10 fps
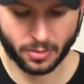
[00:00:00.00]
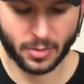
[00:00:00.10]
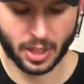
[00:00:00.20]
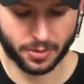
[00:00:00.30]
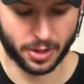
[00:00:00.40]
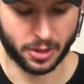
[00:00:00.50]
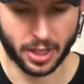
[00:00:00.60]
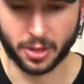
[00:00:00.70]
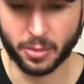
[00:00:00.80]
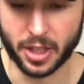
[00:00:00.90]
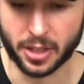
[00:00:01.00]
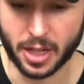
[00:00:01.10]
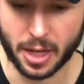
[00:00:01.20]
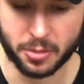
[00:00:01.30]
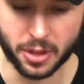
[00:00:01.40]
if you're like me, you
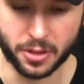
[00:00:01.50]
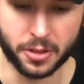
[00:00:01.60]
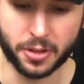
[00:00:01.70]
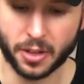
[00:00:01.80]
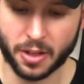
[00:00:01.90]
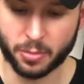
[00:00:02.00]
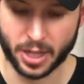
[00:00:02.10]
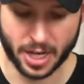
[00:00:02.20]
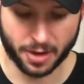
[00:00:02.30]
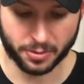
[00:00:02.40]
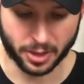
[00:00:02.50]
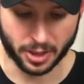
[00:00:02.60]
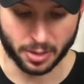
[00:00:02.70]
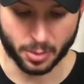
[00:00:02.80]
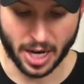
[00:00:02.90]
absolutely love Ben Affleck
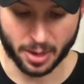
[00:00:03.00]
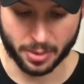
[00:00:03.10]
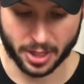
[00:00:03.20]
as Batman.